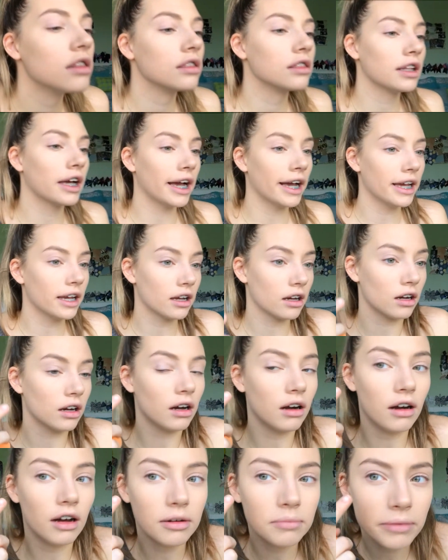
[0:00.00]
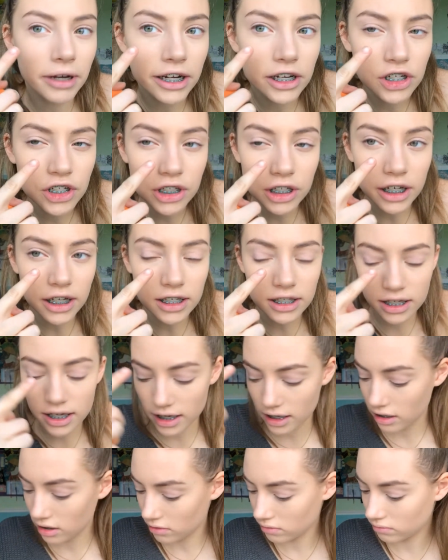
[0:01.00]
Like on my cheeks
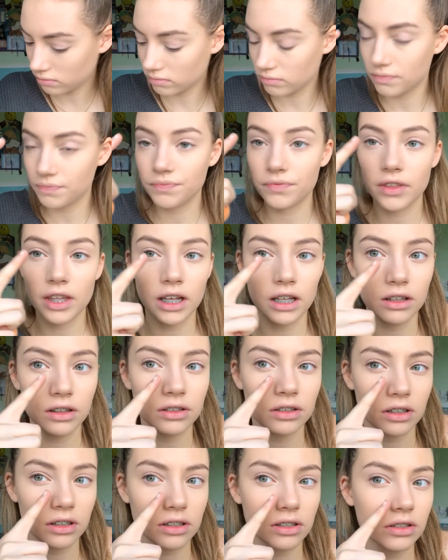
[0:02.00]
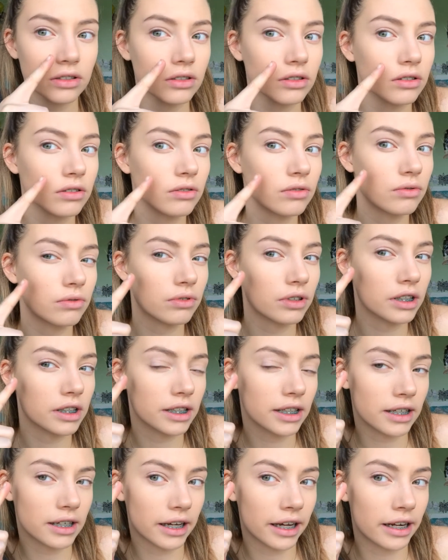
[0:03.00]
here, it looks
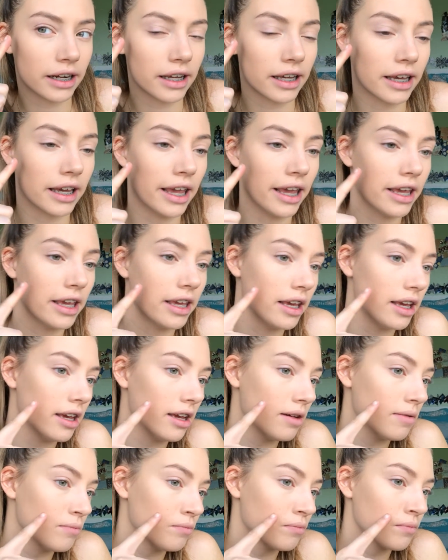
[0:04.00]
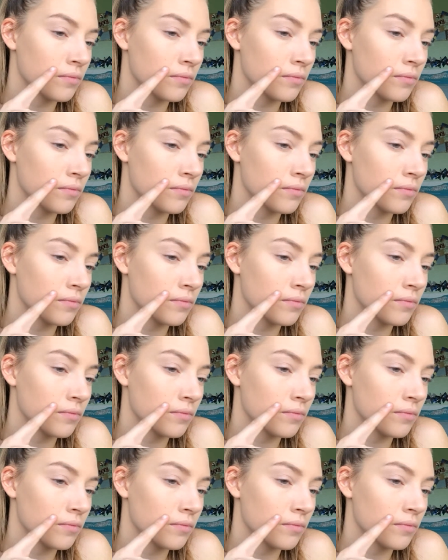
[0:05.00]
really kind of cakey.